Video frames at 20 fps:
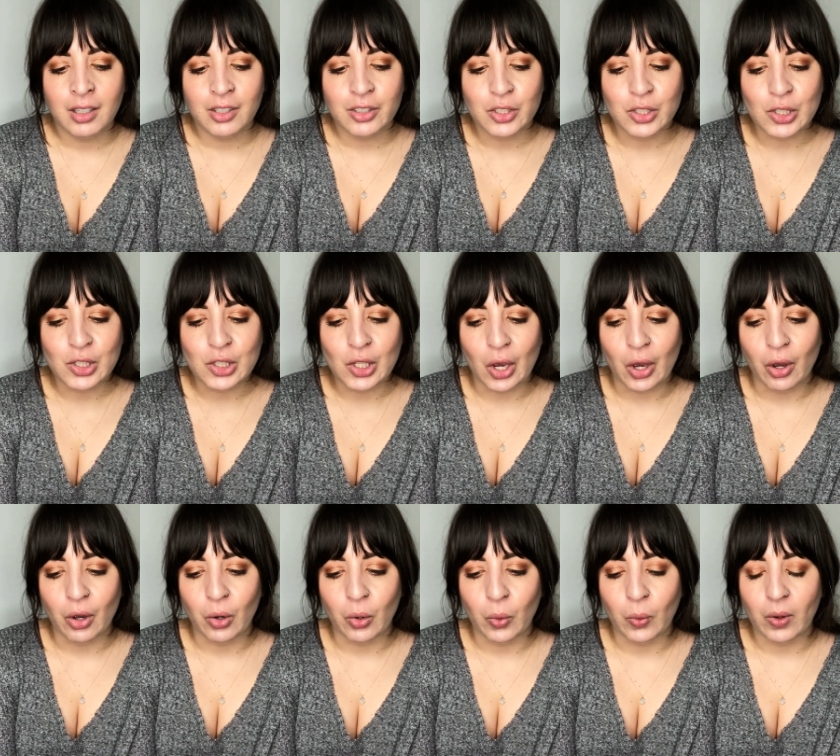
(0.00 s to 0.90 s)

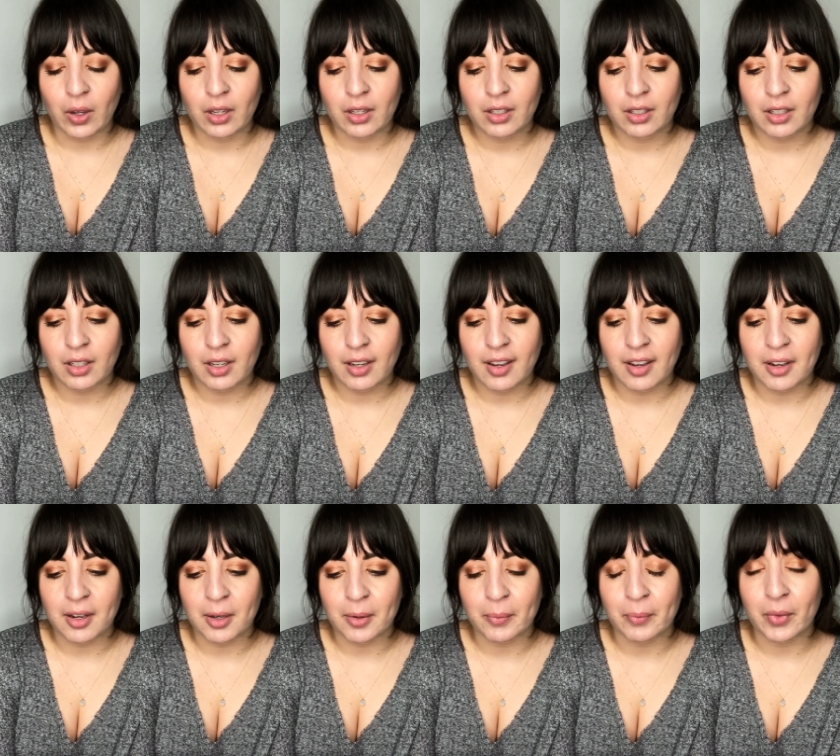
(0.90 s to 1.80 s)
So
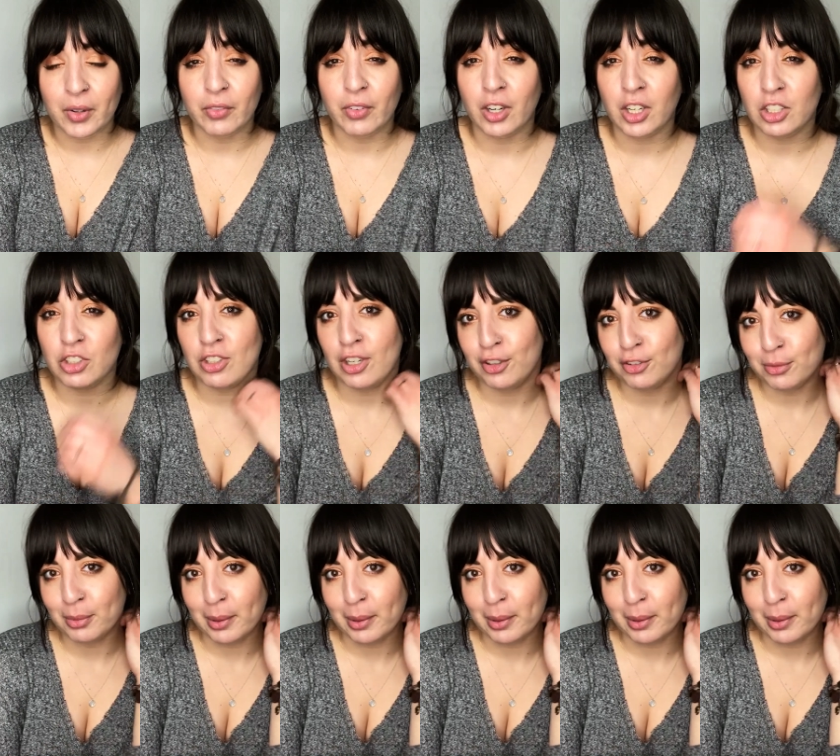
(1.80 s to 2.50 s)
I've already changed